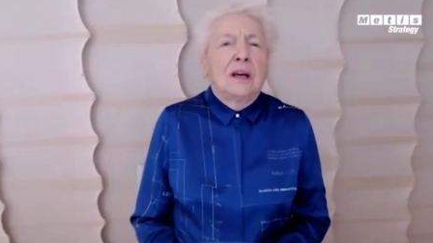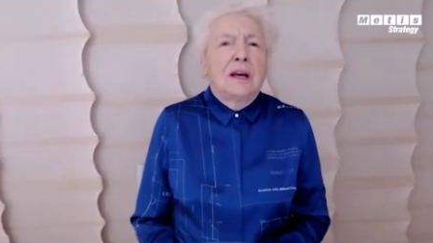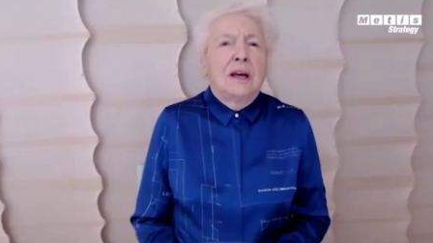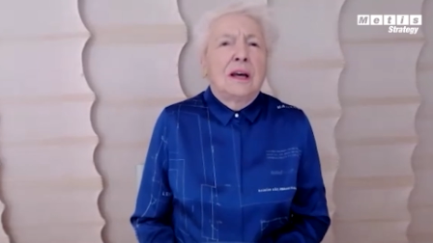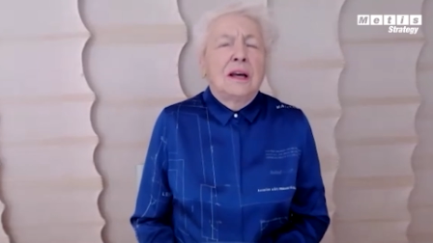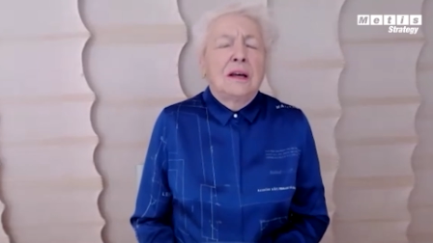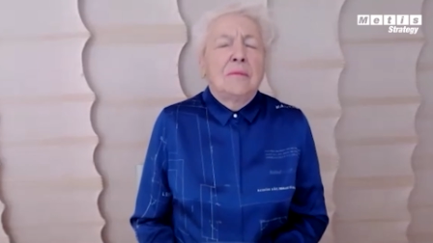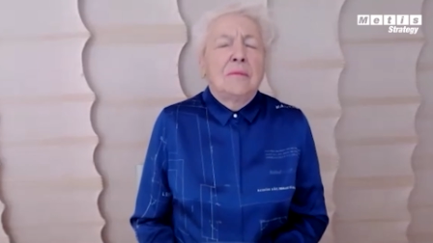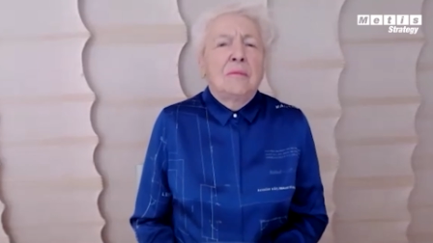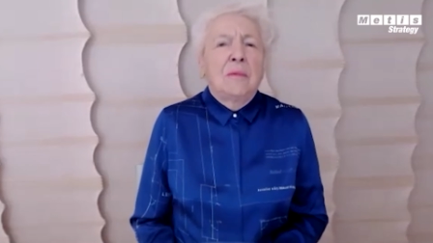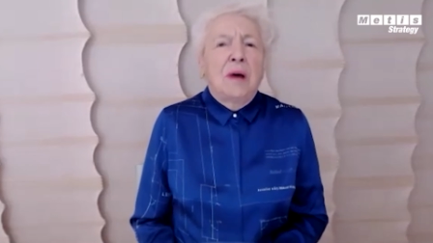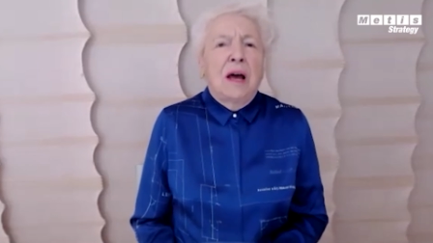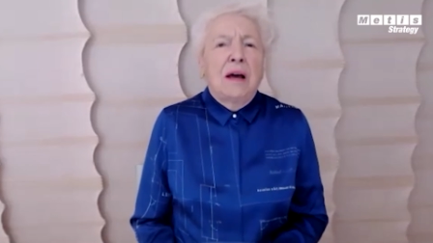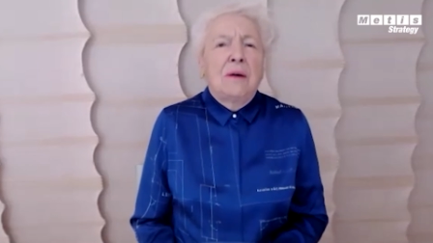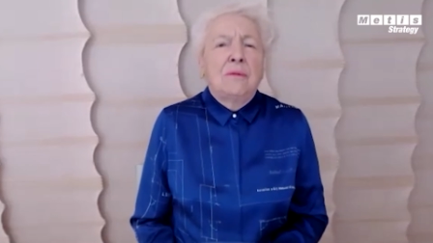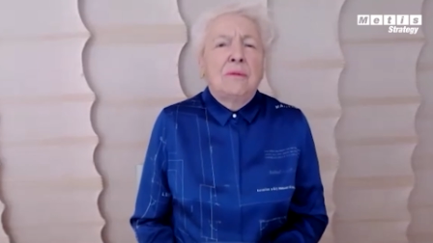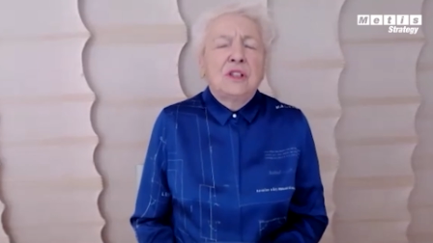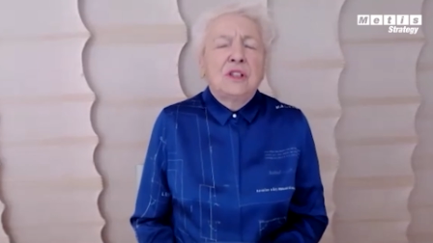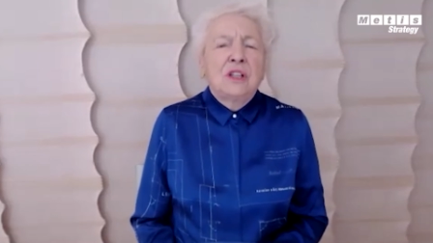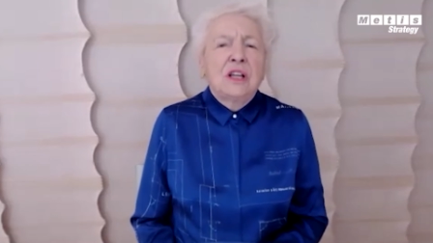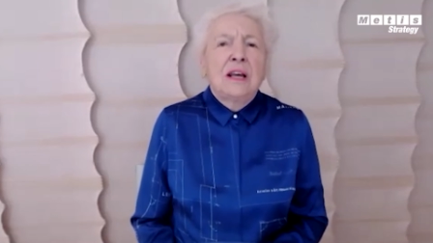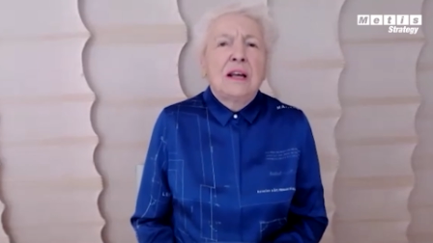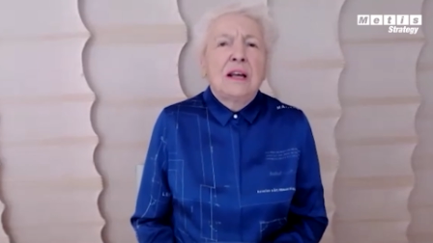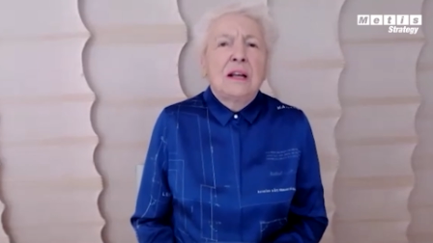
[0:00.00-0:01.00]
um, I
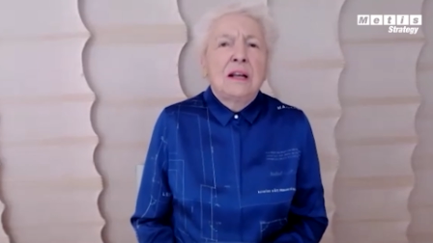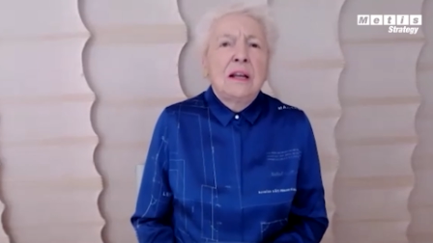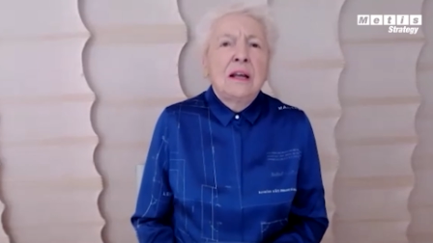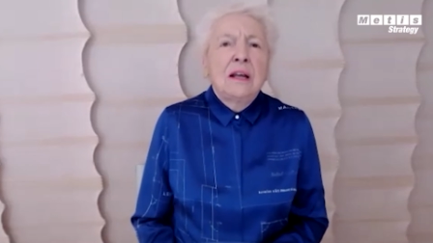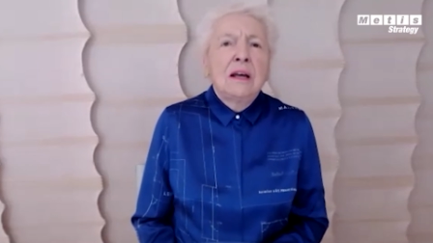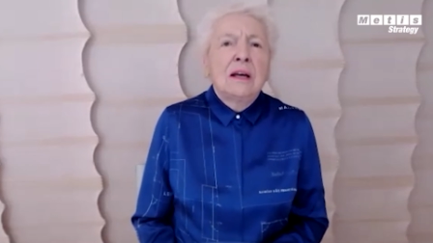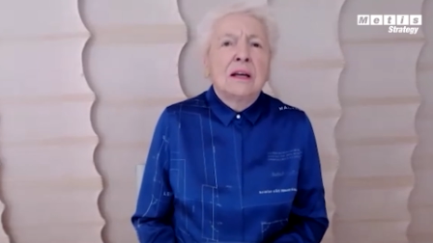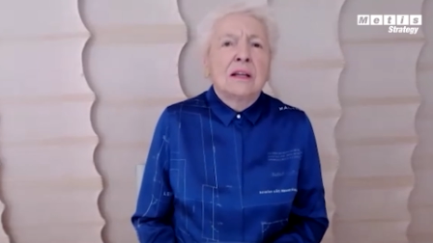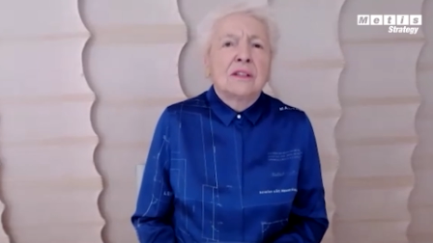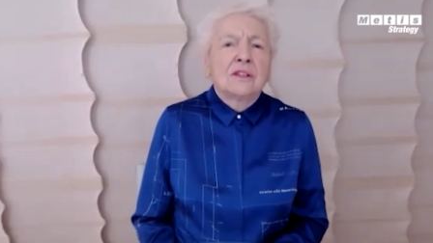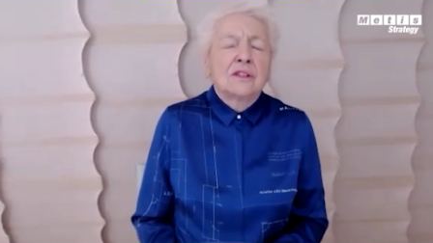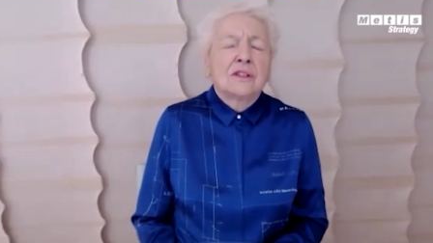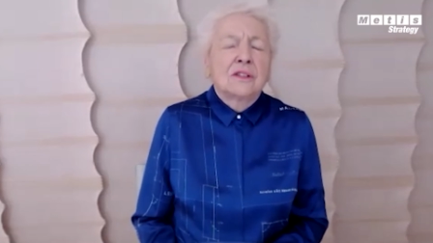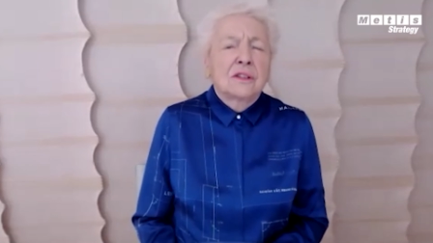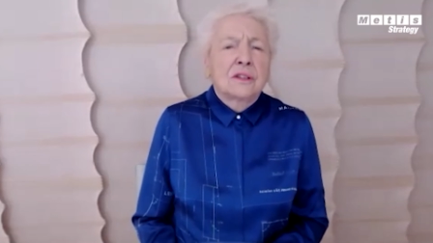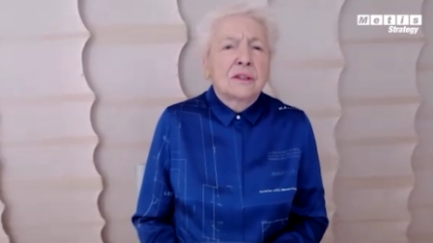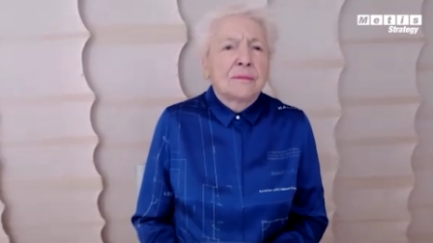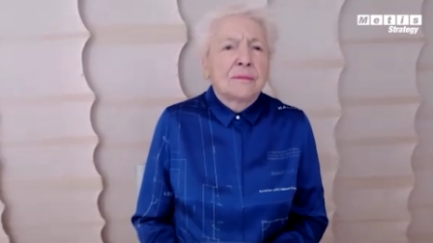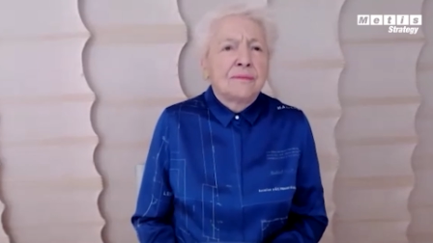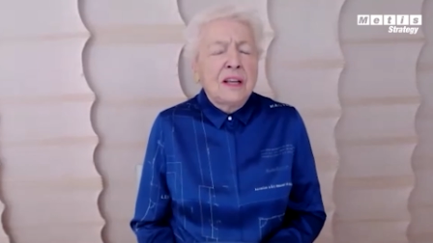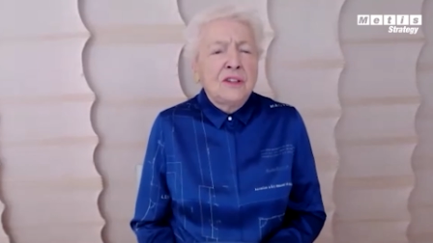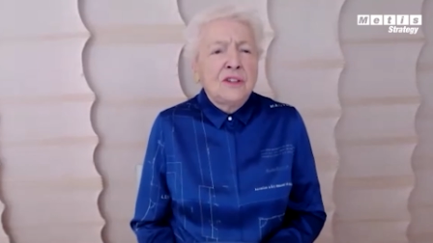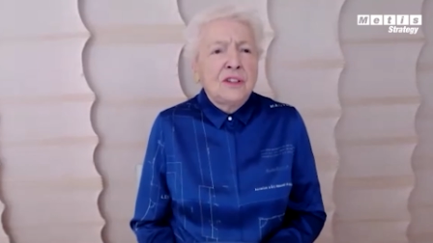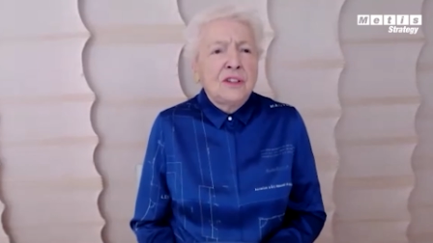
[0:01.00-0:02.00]
was here last.
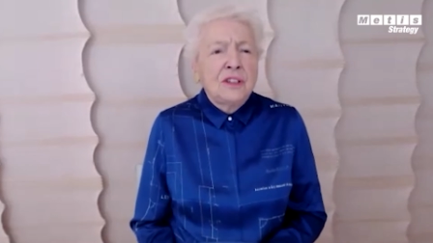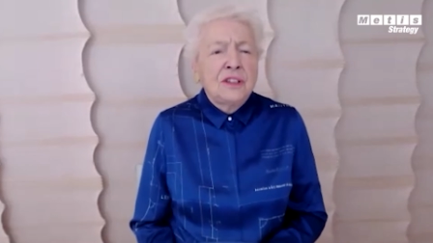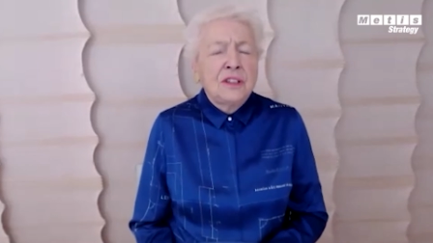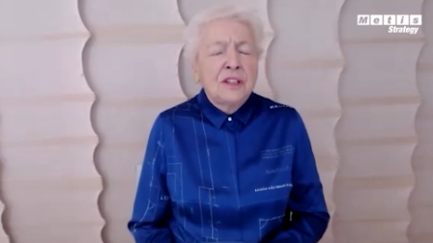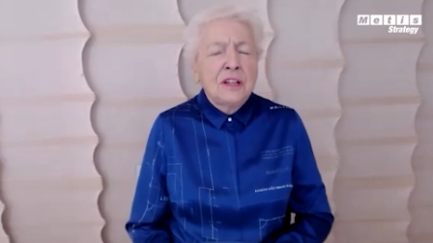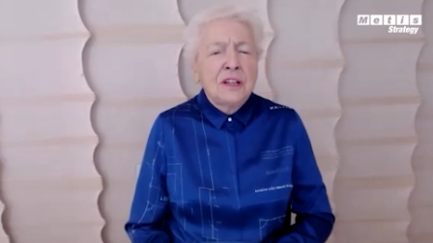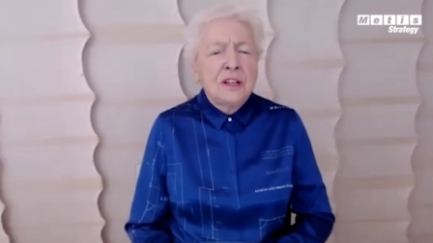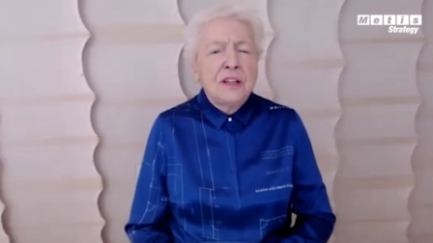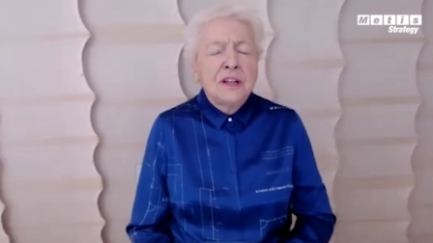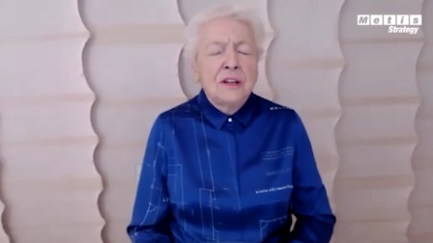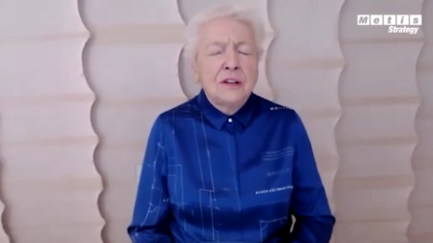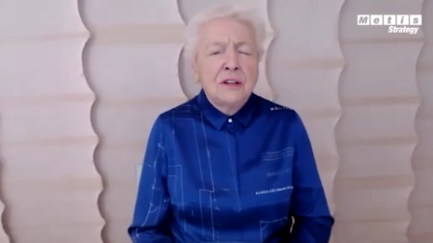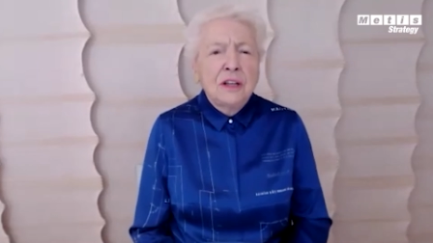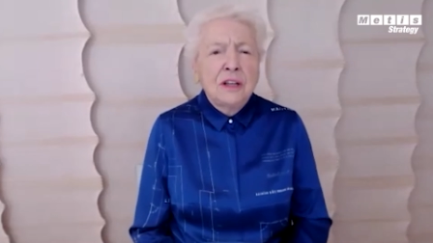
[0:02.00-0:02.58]
And she said, no,